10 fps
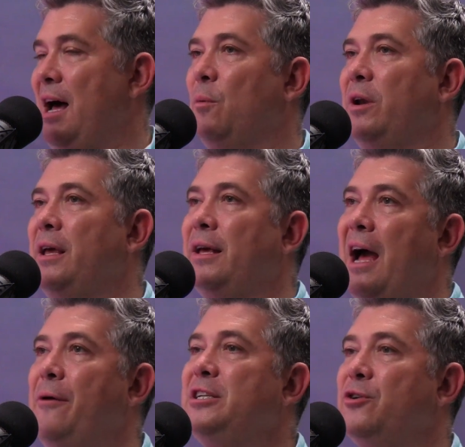And I want to
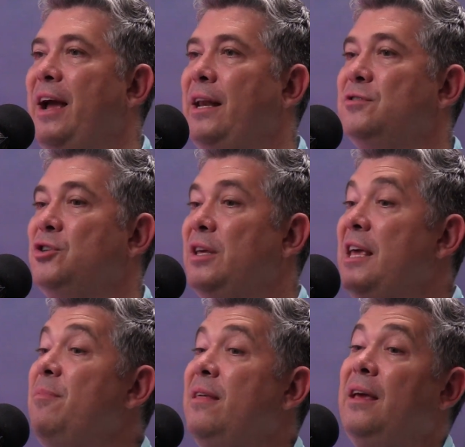encourage creatives to
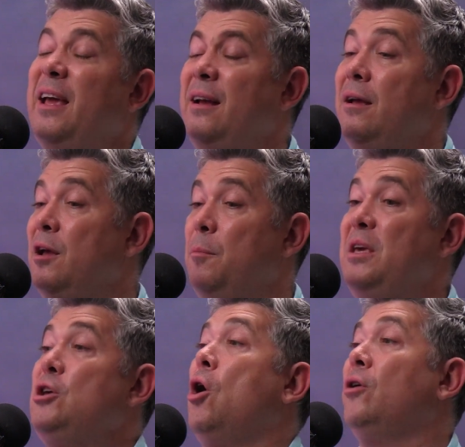keep thinking
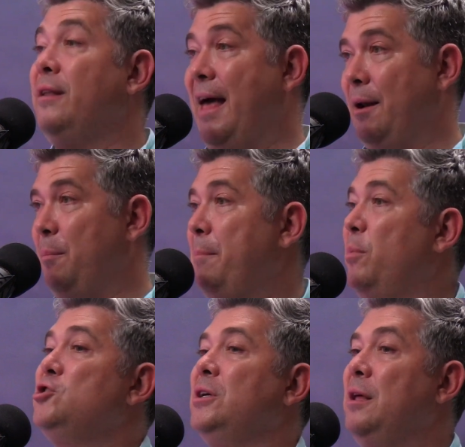beyond that by
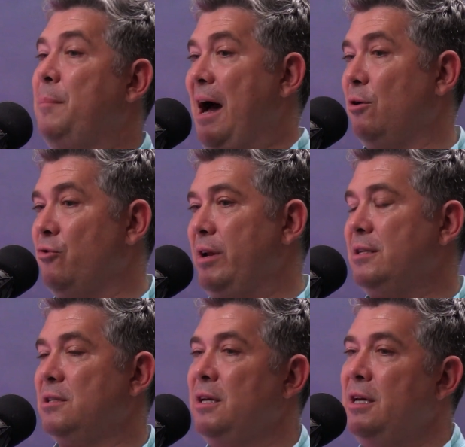pushing the boundaries.